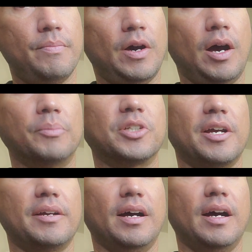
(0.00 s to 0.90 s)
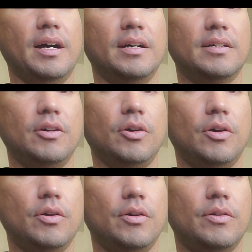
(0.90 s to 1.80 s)
I'm sorry.
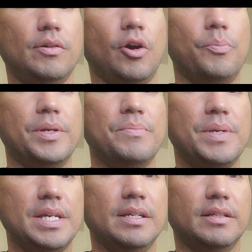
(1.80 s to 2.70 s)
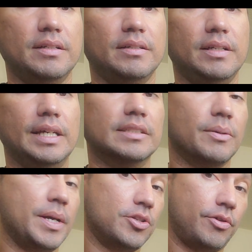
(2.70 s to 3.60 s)
Open B is a
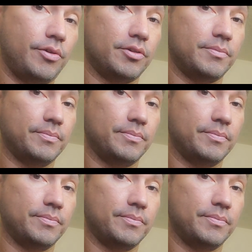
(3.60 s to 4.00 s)
major third.